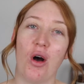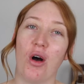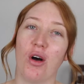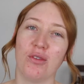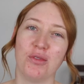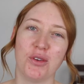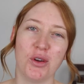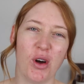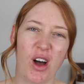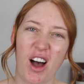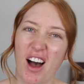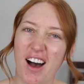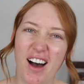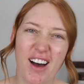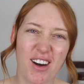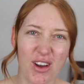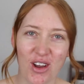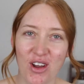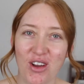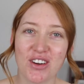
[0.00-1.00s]
of your
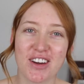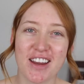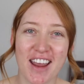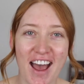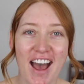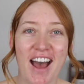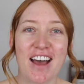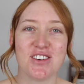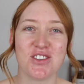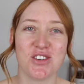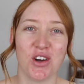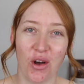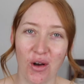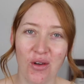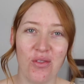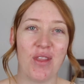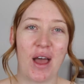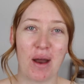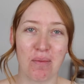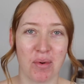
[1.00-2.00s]
hard-earned cash
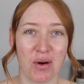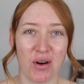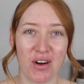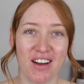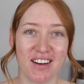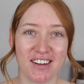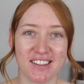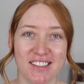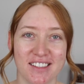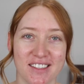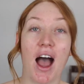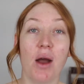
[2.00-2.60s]
on that product.